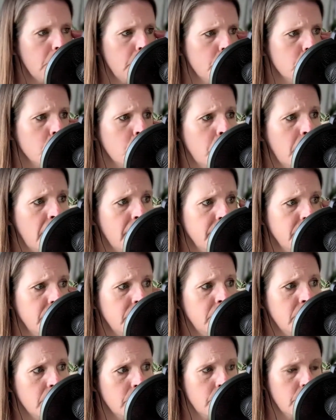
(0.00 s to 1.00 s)
So
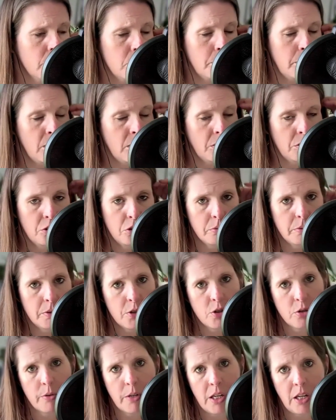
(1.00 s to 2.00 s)
whatever you're doing on your
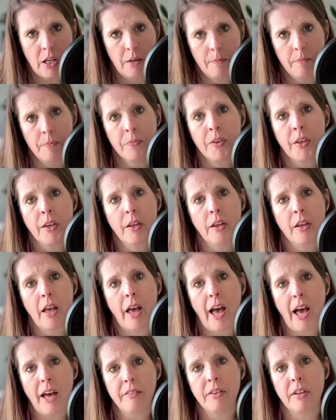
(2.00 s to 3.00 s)
retreat,
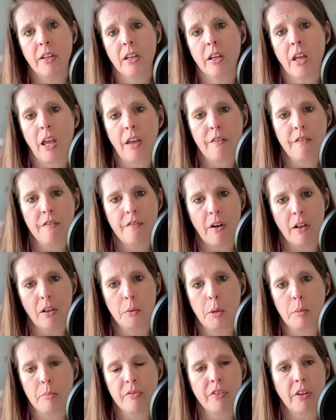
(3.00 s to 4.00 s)
having a
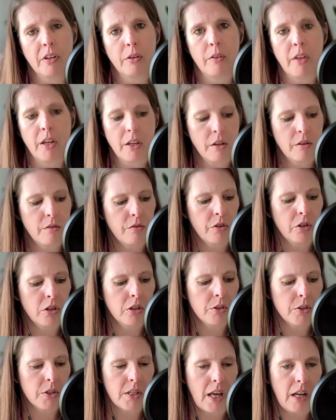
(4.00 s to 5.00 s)
follow-up funnel that
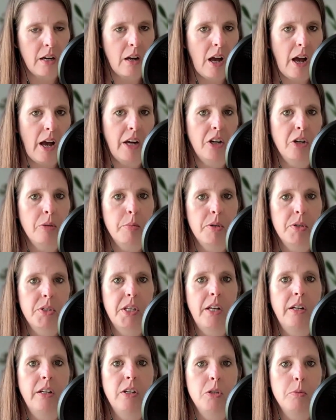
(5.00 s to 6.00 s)
converts at a higher
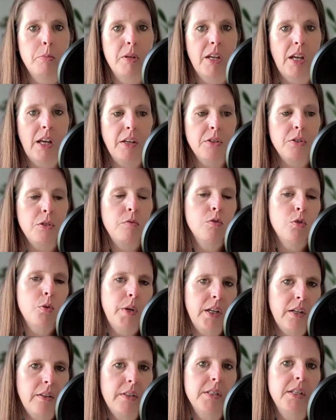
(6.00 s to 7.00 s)
percentage because you've
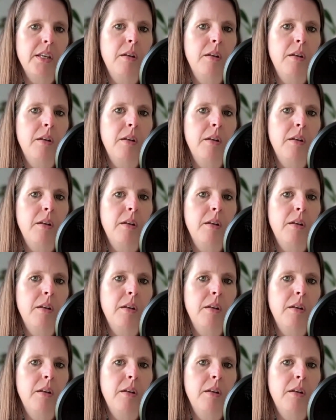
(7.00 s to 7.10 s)
created this